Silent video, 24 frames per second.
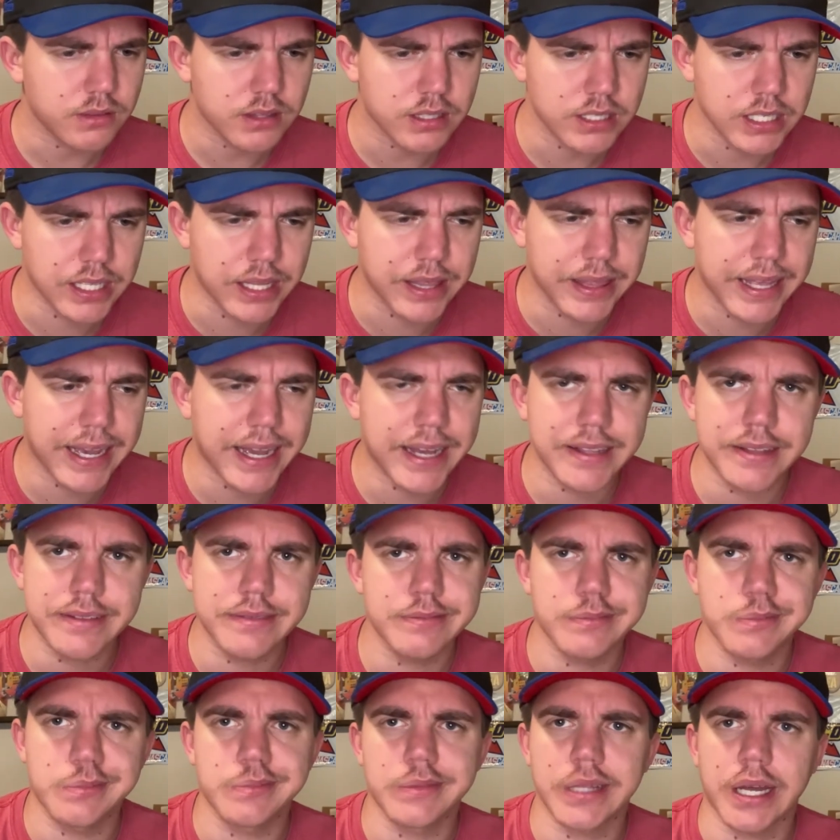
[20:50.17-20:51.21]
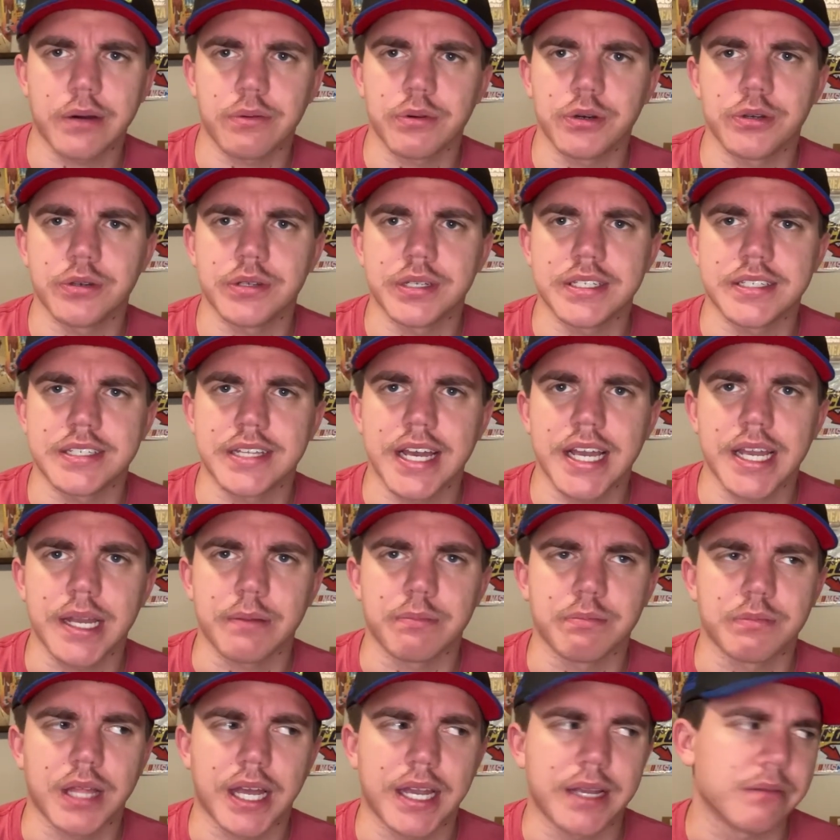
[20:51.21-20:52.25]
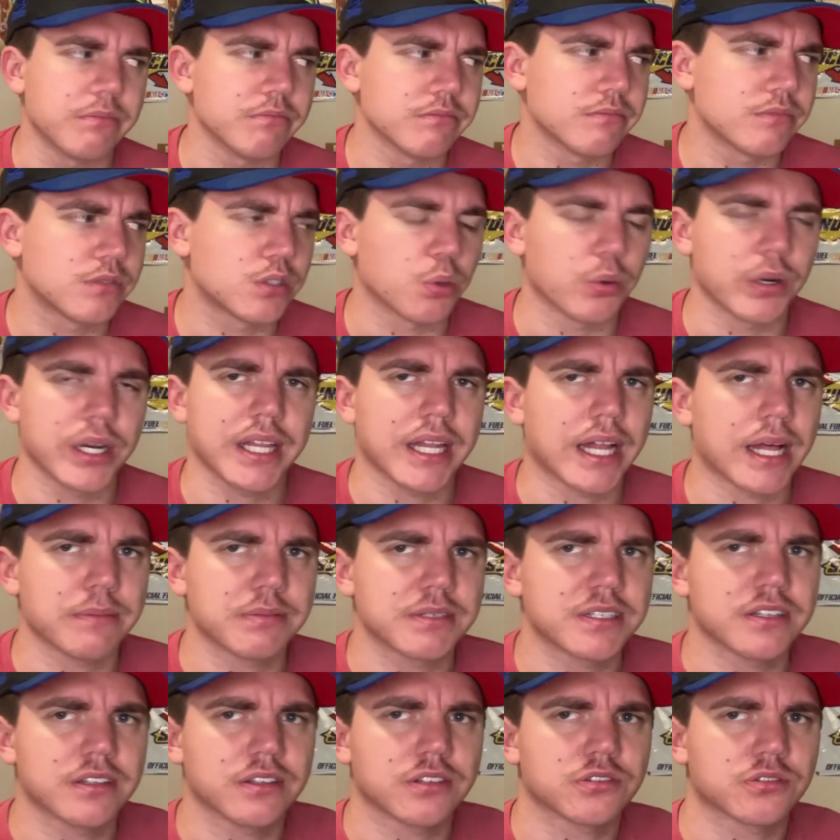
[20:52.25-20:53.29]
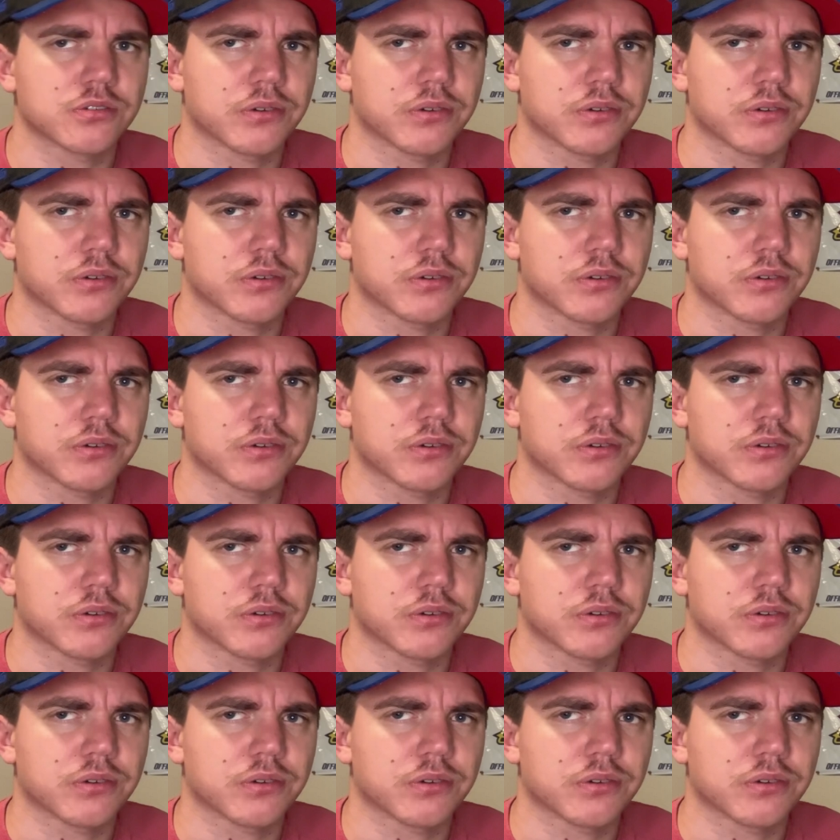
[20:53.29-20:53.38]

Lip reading: And that ruined his day. Like 20 laps into this